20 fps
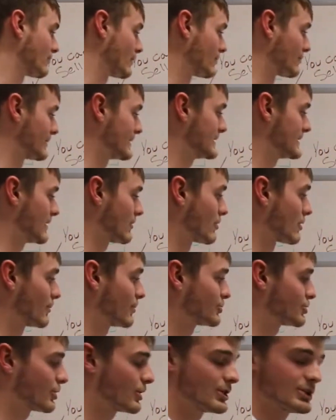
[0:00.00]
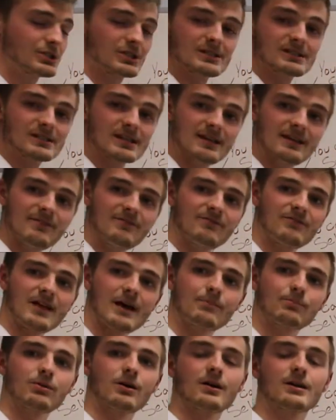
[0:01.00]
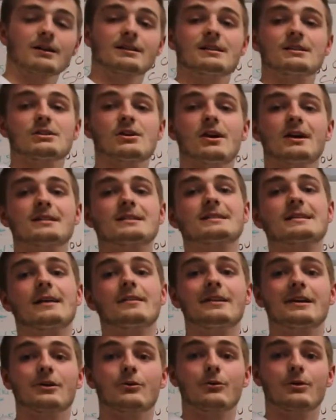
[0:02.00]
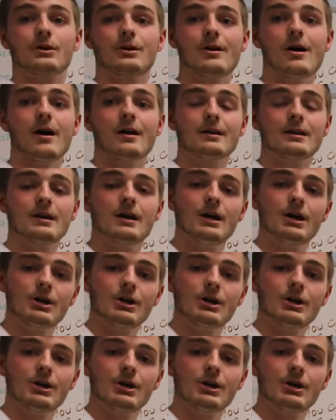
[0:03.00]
retail arbitrage is if that product is hot selling or not.